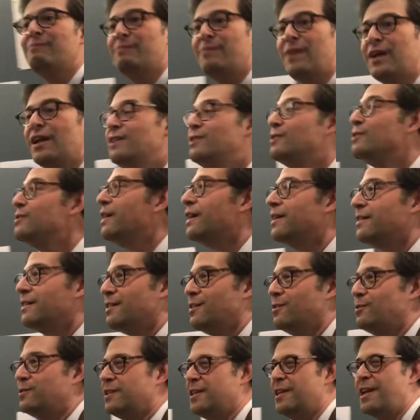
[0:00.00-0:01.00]
But I do like the
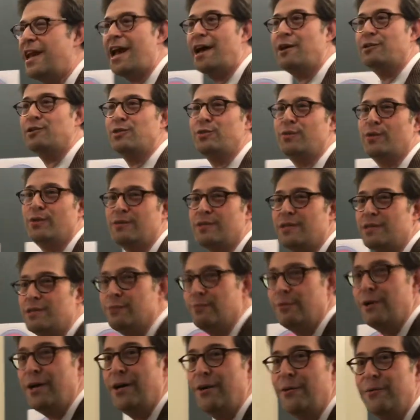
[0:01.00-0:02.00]
Houston Astros as
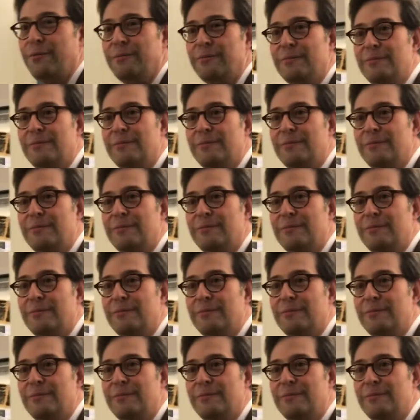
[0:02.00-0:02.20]
well.